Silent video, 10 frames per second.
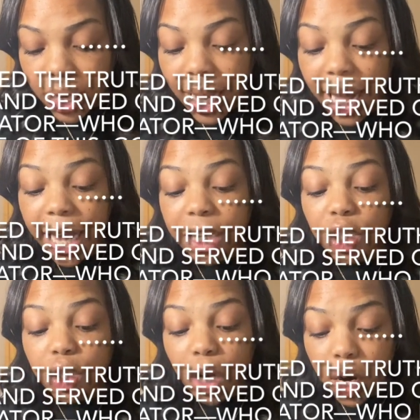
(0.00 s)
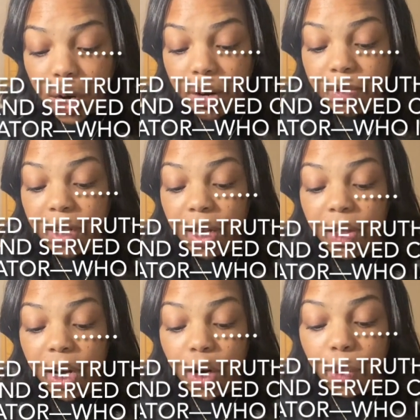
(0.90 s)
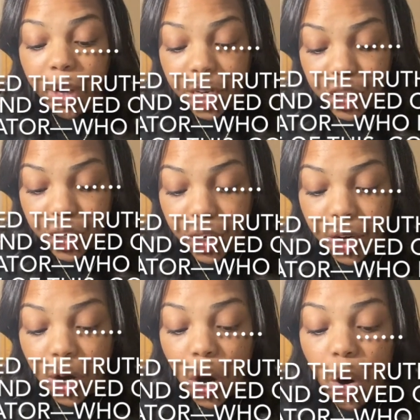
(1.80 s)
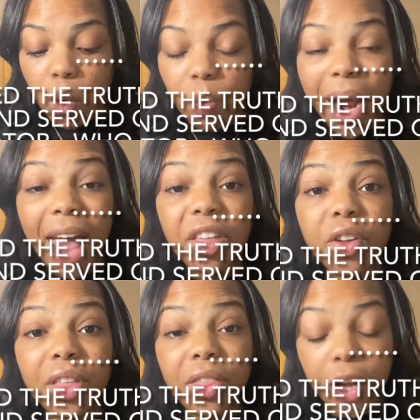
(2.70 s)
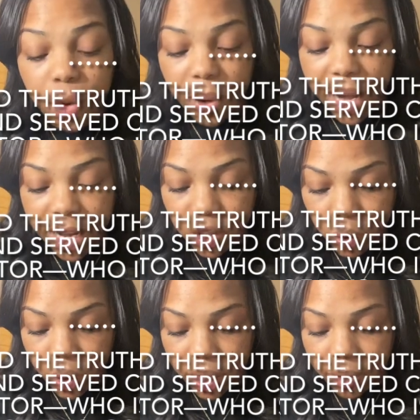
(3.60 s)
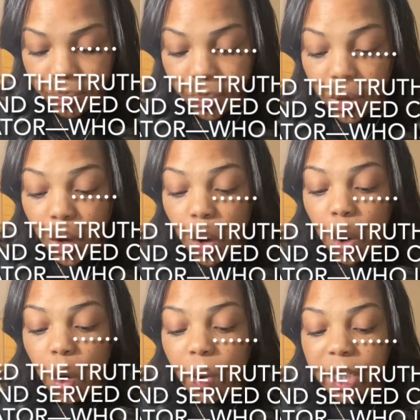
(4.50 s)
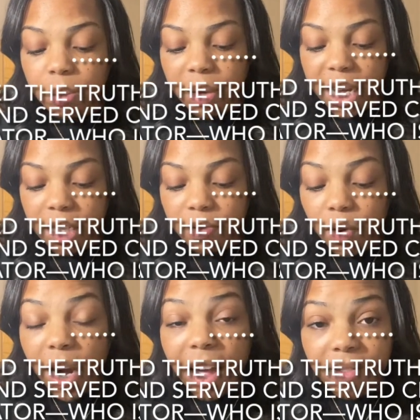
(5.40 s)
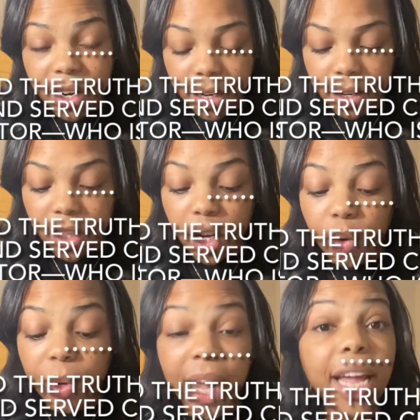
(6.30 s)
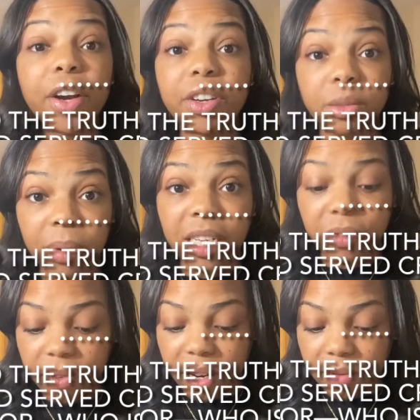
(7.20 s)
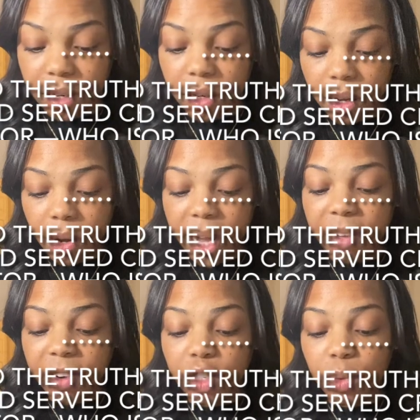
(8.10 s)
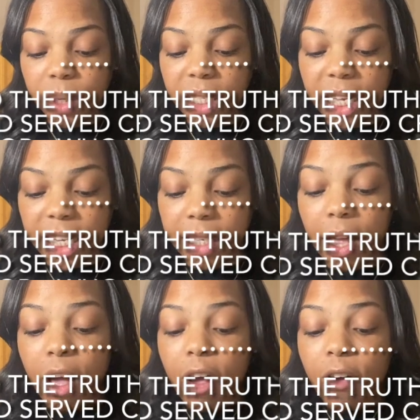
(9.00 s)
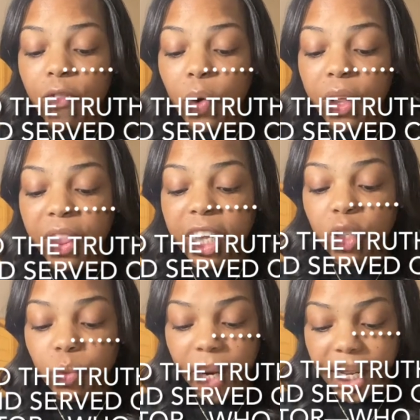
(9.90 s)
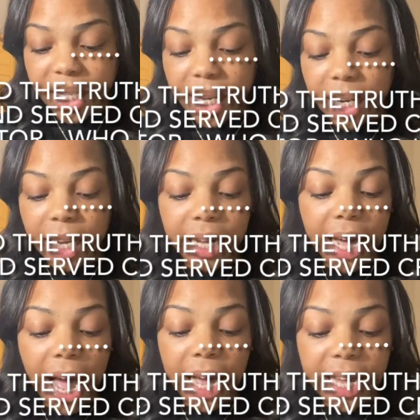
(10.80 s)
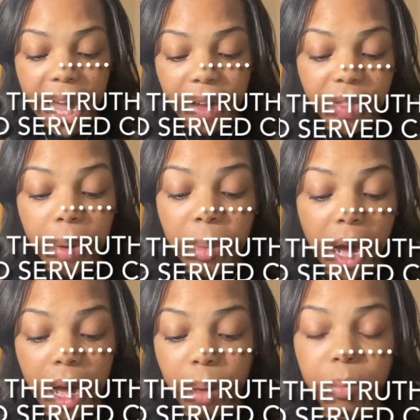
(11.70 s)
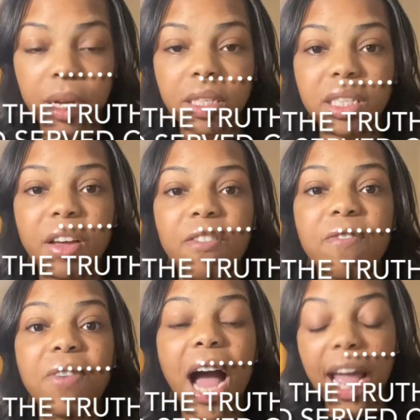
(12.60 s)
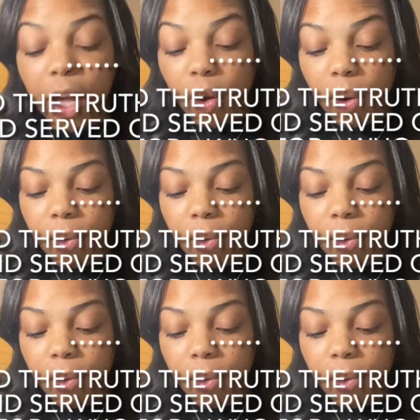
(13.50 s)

and served the creature rather than the creator, who is blessed forever. The creator is blessed forever. Okay, verse 26. For this reason, God gave them up to vile